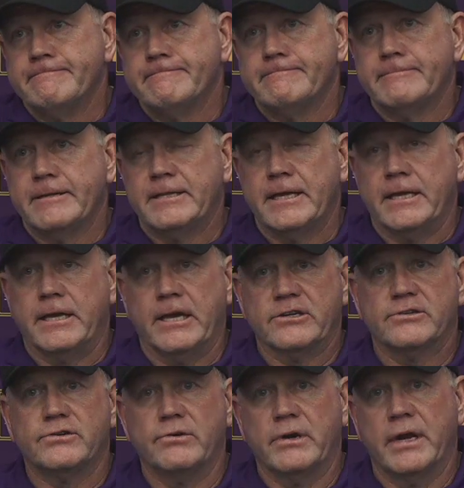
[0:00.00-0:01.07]
I think
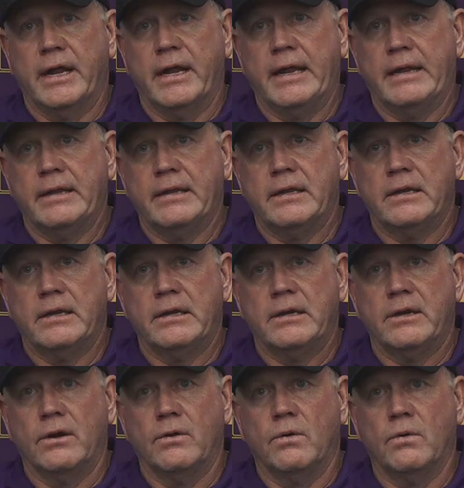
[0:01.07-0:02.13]
yesterday,
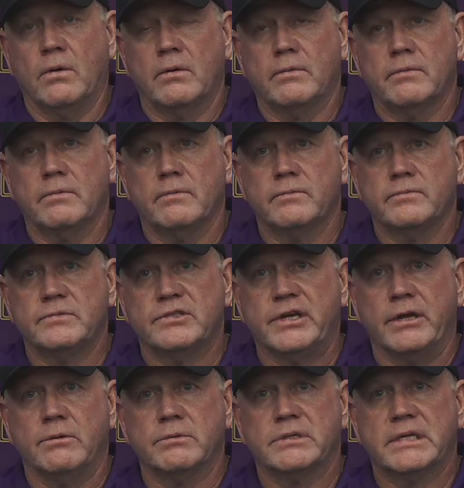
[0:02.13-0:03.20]
you know,
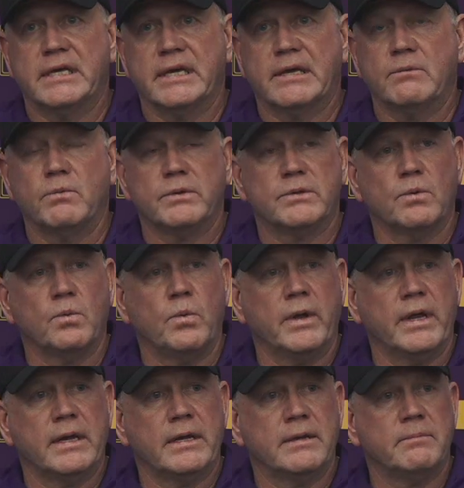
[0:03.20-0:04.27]
Jay was kicking with the
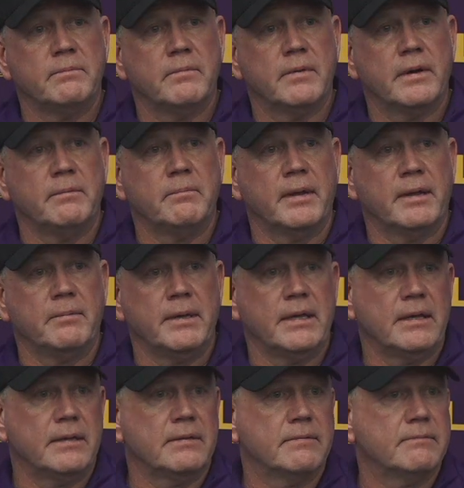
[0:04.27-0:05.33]
wind, and maybe